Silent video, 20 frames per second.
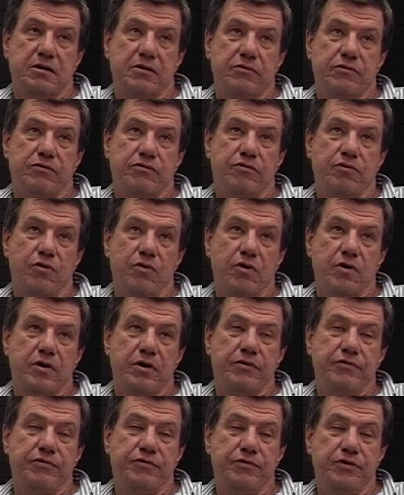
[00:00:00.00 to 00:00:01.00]
for a
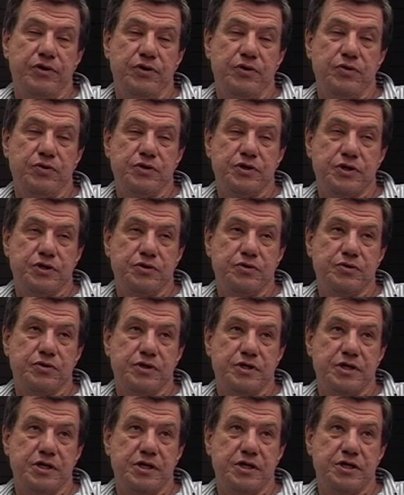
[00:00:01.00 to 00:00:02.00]
few
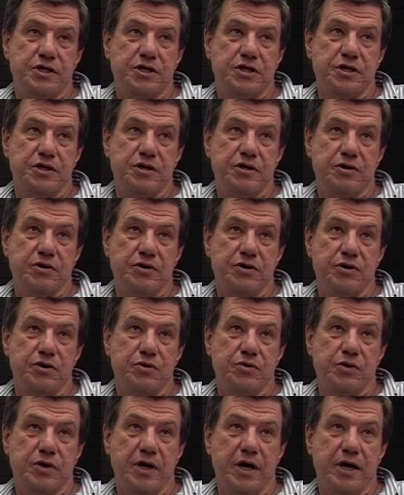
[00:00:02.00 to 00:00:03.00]
students each year, you
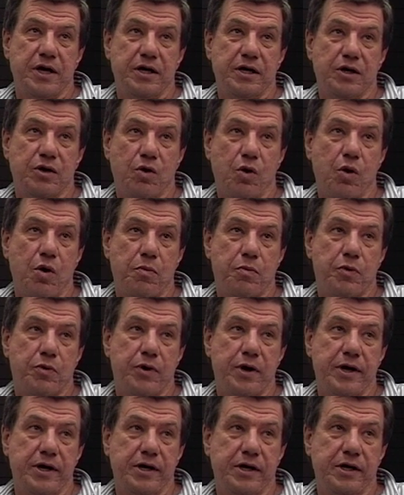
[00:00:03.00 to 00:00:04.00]
get
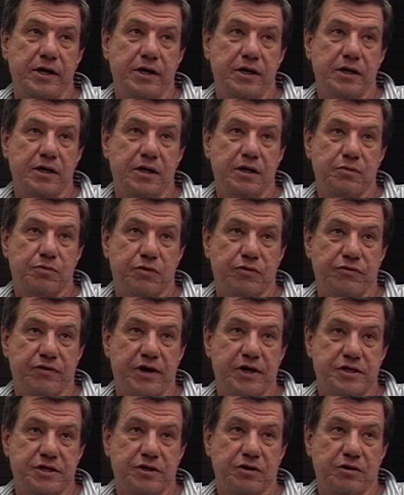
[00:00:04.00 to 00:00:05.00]
incorporated into the
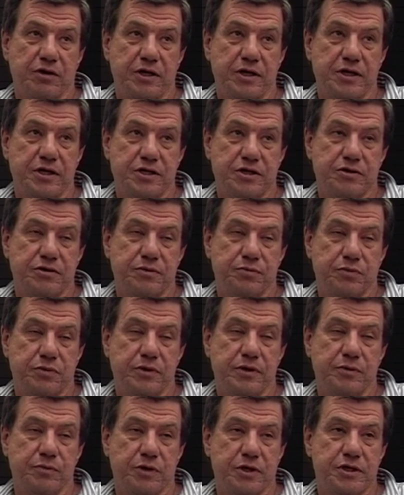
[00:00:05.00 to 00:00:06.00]
professional industry
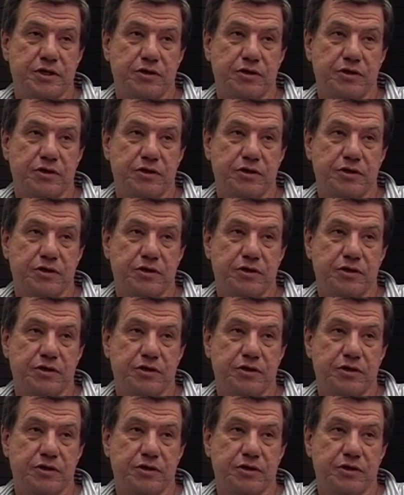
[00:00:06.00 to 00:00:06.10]
pretty much